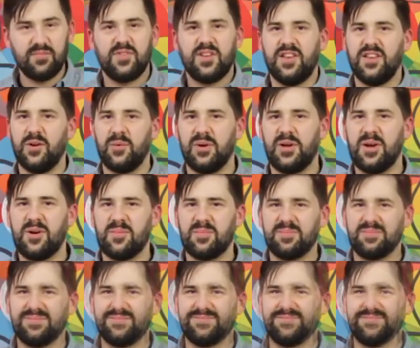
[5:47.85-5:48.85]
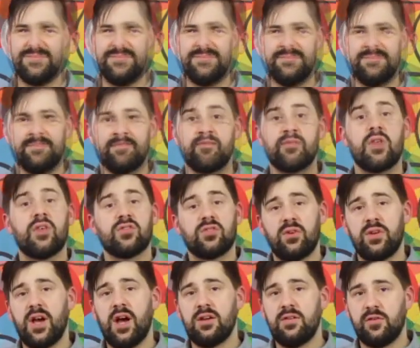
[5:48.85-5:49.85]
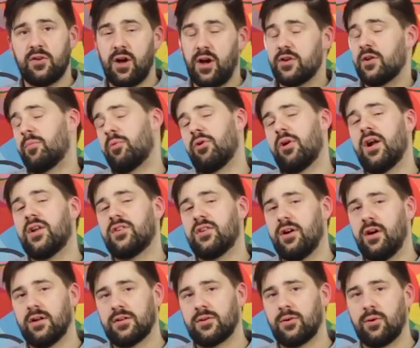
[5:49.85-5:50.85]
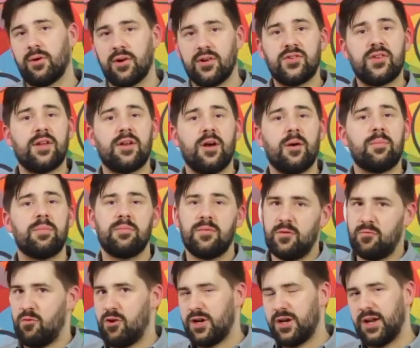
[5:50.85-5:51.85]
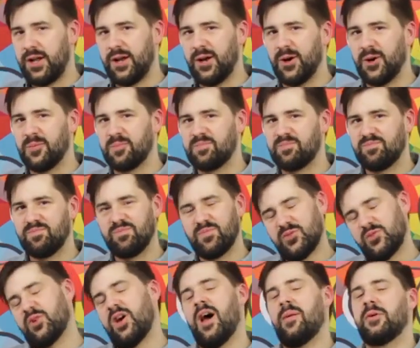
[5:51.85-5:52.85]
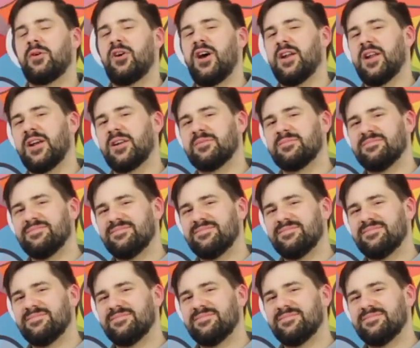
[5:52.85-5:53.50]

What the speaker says: And there we go. So now you've got your Baratzza Encore set up and ready to go. So happy grinding.